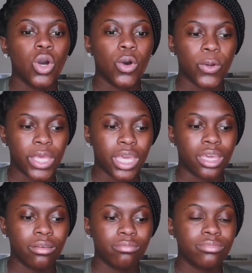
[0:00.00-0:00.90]
okay,
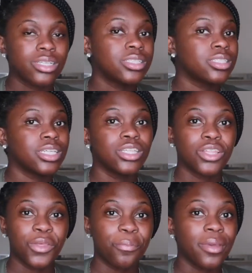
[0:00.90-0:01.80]
this is either
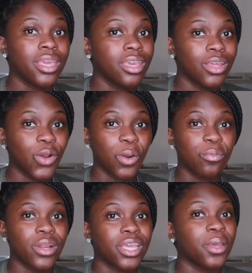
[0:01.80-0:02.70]
the make it or
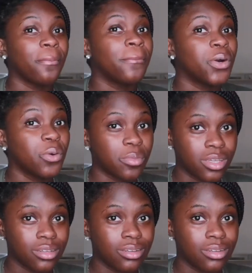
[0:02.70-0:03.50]
break it moment,